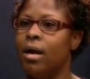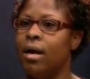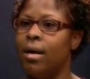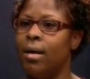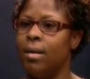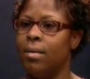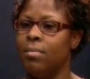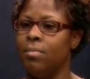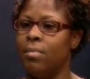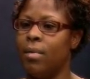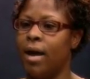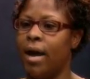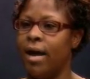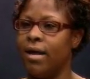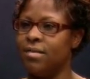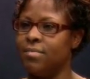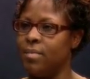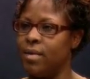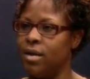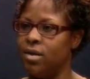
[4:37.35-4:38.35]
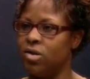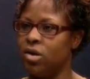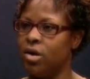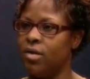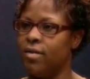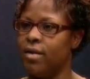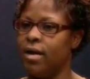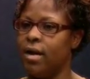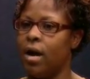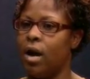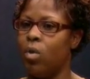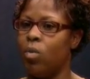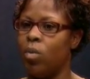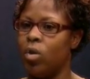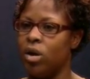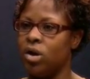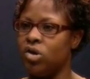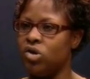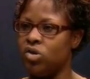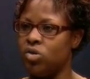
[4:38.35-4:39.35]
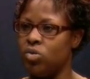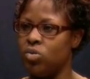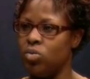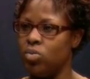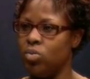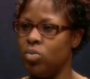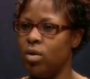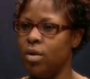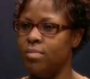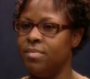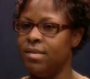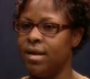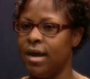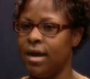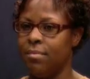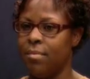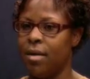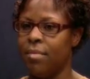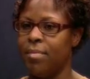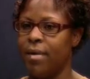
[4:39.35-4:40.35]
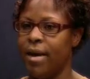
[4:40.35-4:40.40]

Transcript: I explained to her that I wanted to obtain my